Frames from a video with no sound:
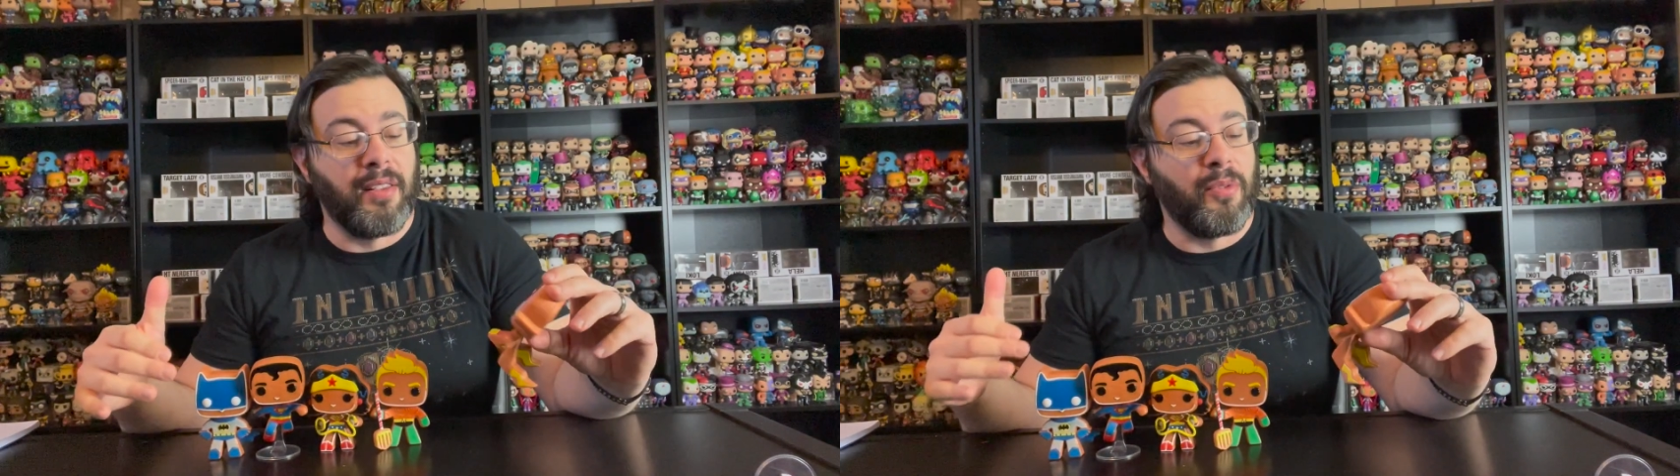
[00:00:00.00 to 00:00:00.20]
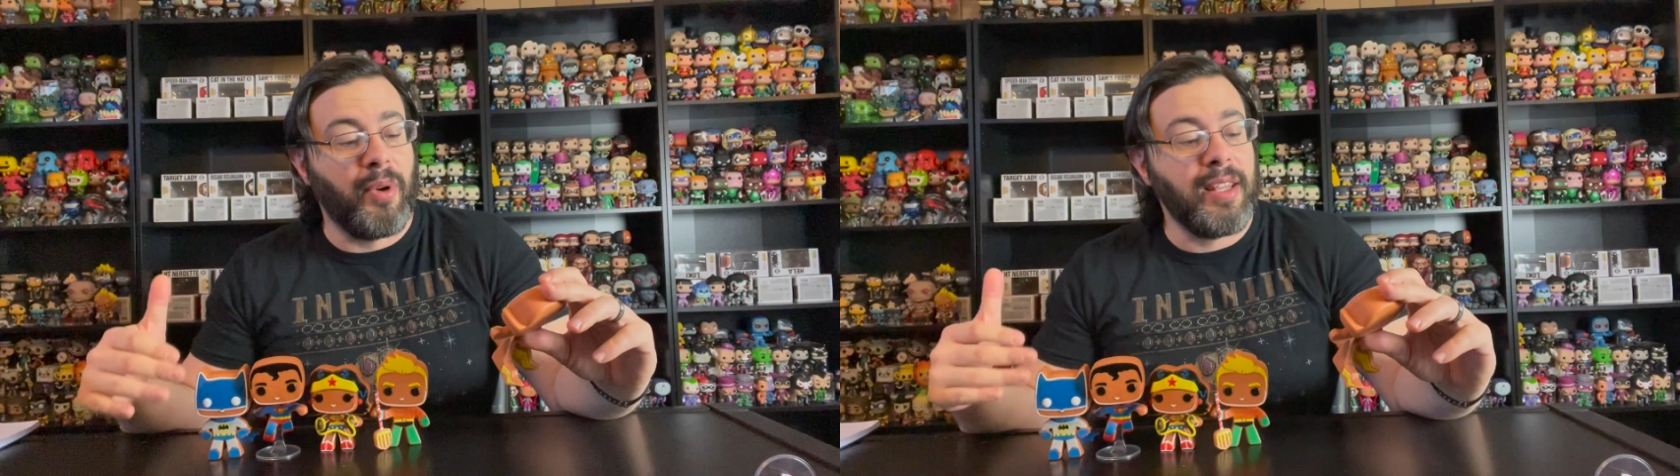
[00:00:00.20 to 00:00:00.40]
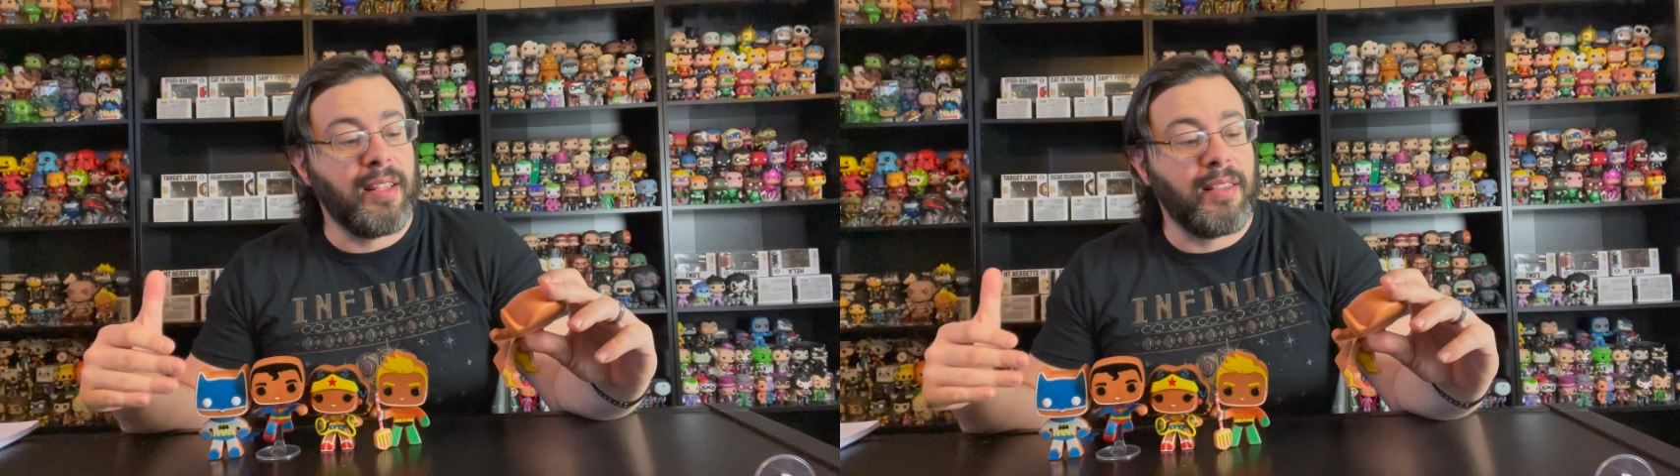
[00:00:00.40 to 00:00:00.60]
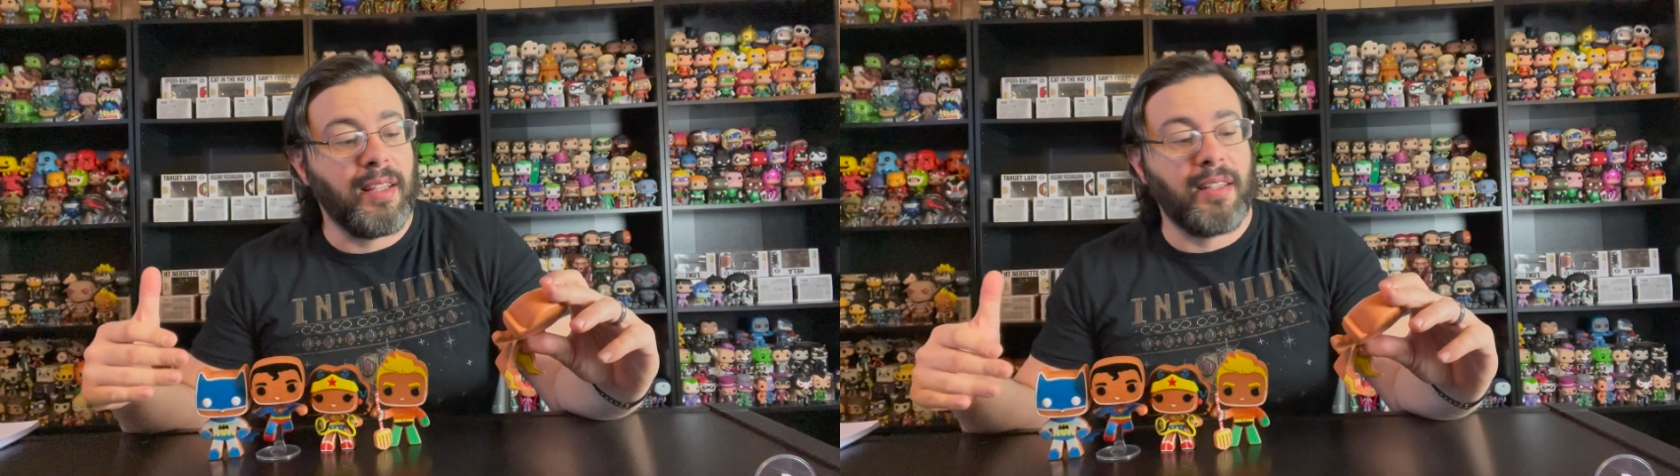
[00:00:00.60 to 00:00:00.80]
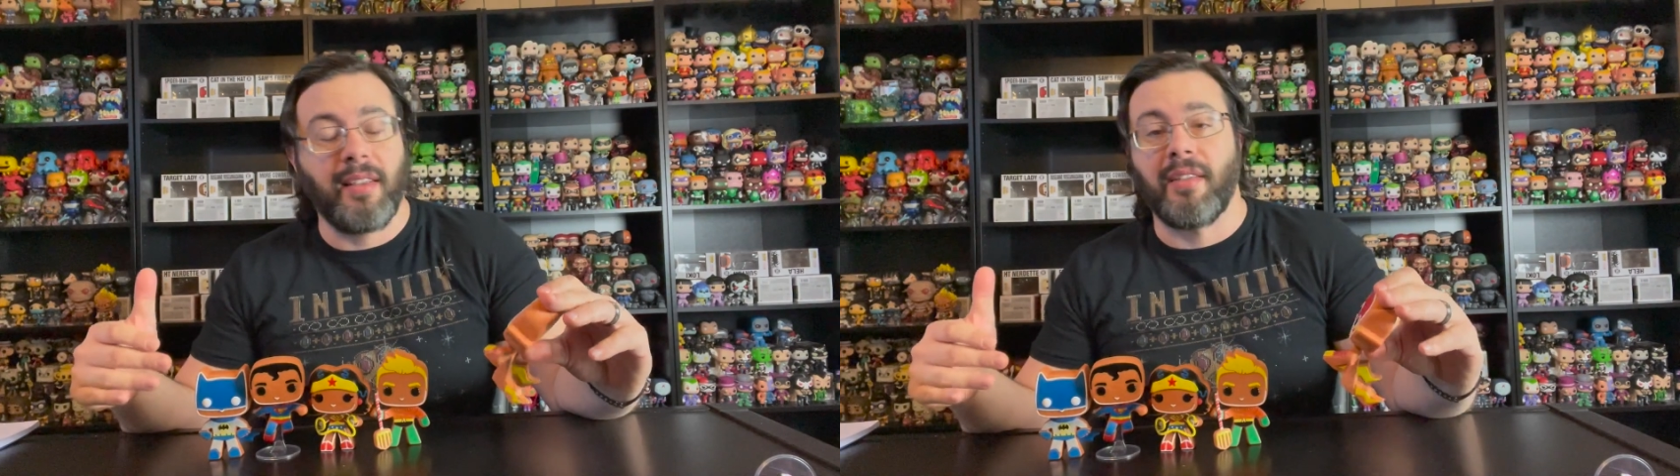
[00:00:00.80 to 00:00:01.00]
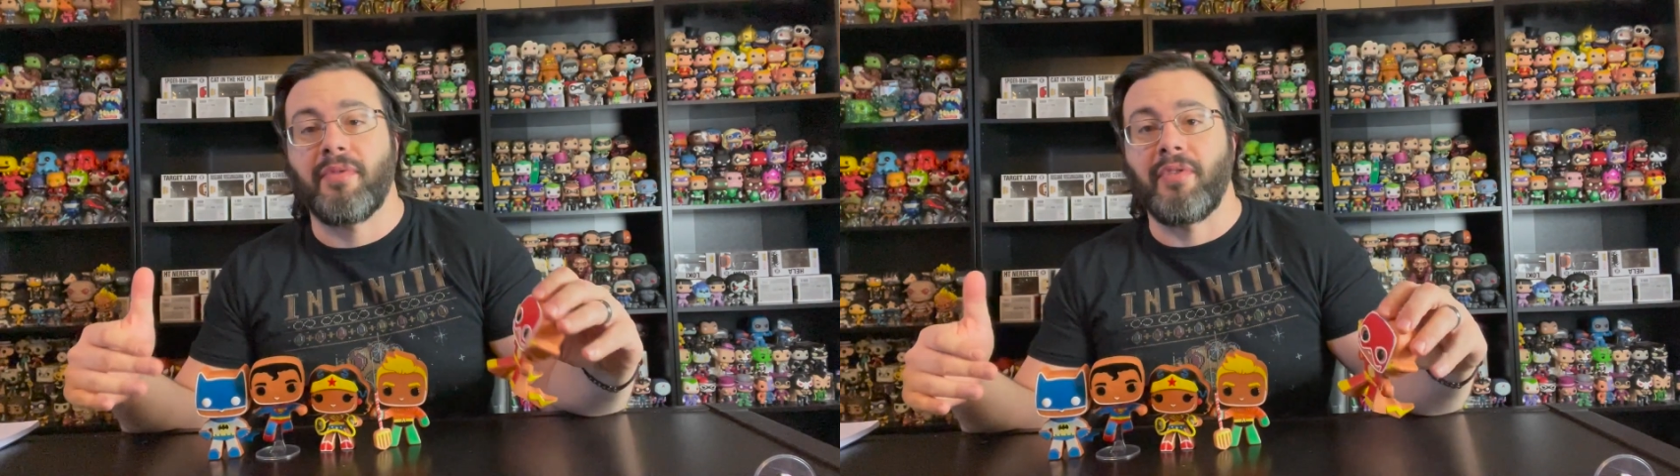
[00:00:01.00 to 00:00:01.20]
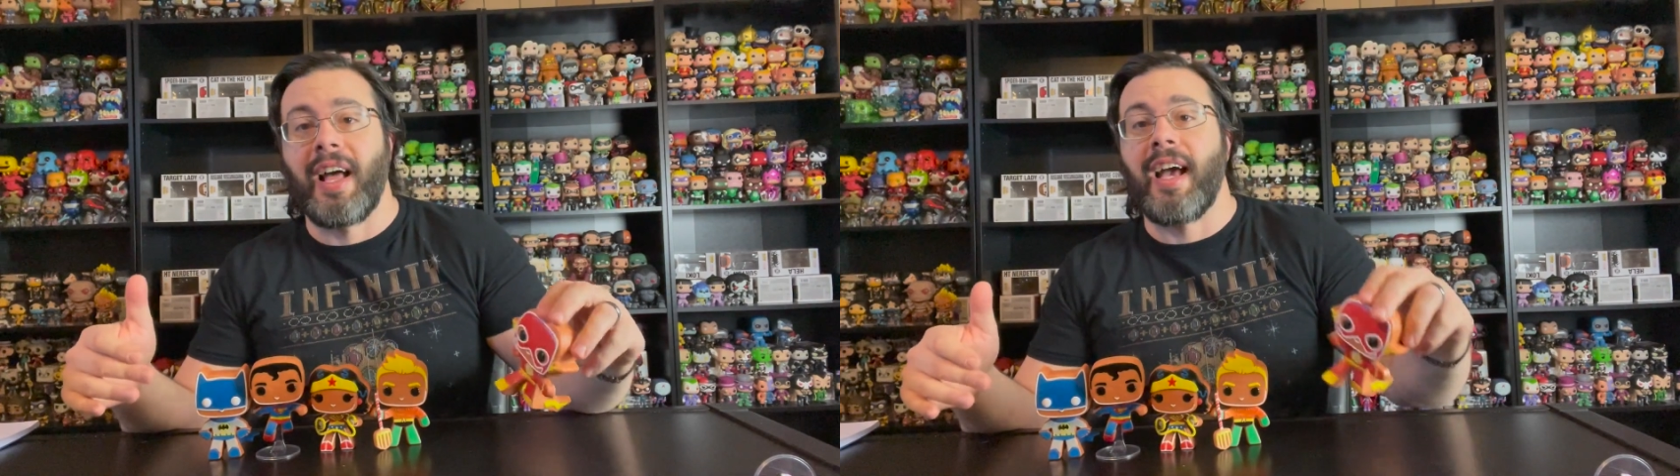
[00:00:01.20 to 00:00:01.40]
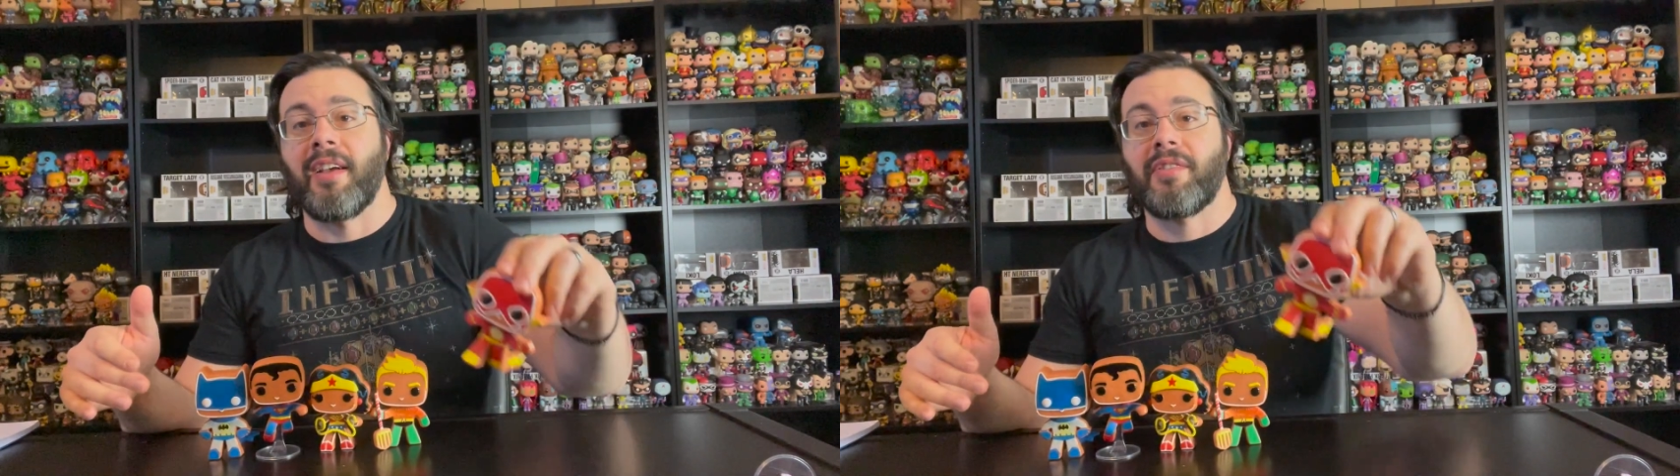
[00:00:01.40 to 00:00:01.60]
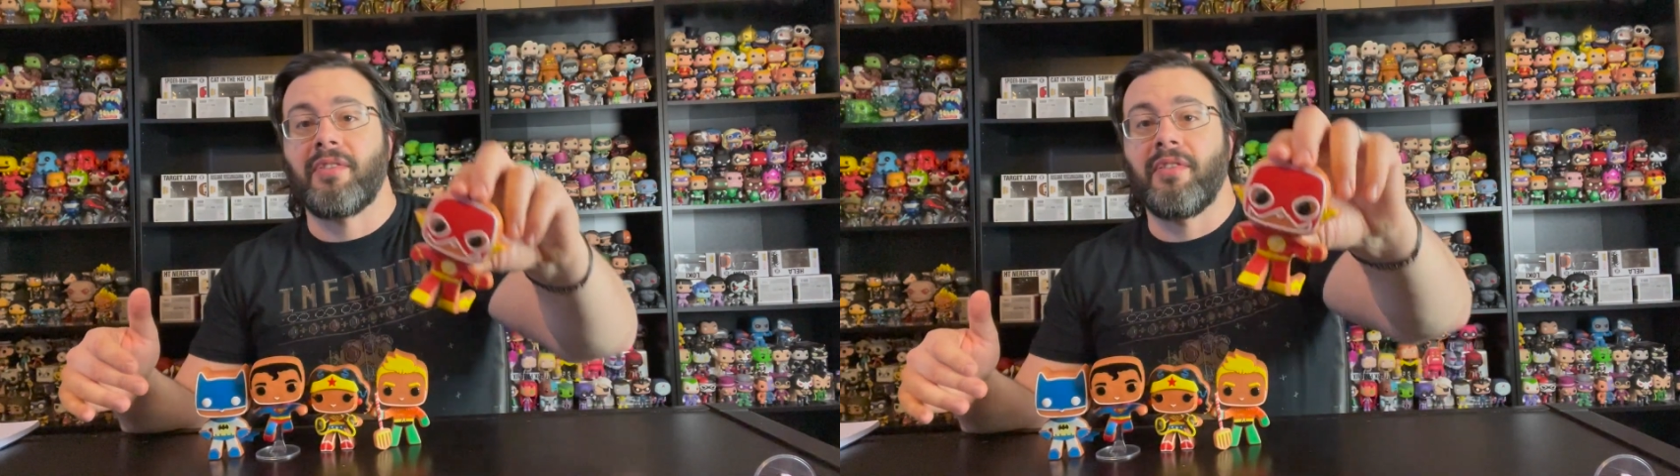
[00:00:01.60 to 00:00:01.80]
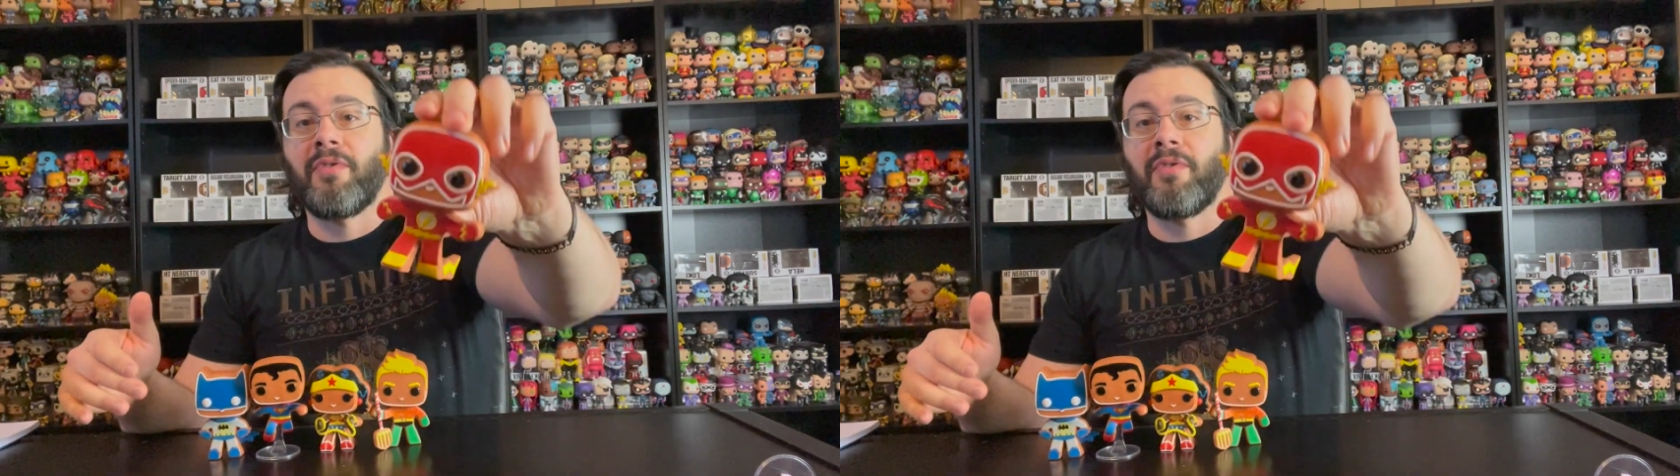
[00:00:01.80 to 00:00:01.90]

the way that they did this flash is